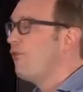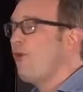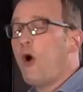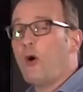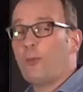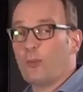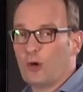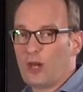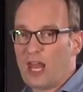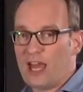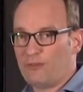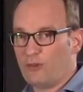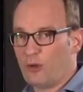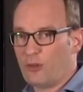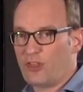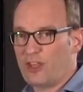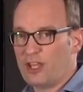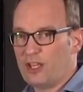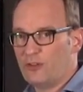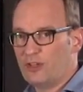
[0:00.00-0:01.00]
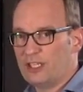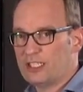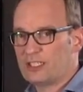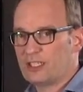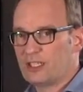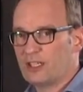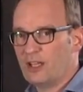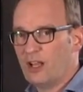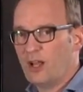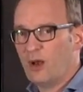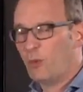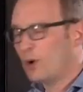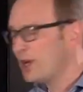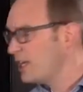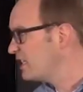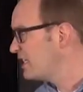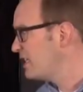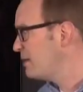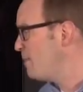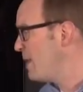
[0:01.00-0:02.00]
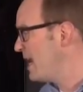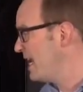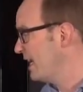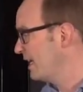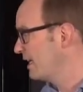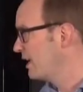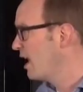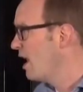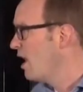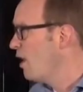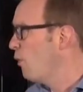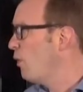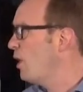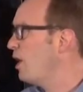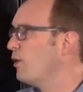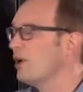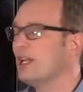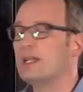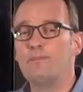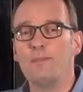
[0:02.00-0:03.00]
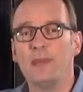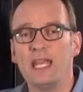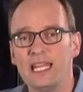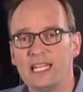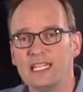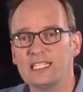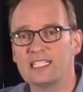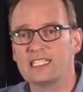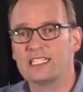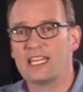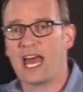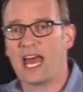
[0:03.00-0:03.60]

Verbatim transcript: formal level theories. What does it mean? Well, it means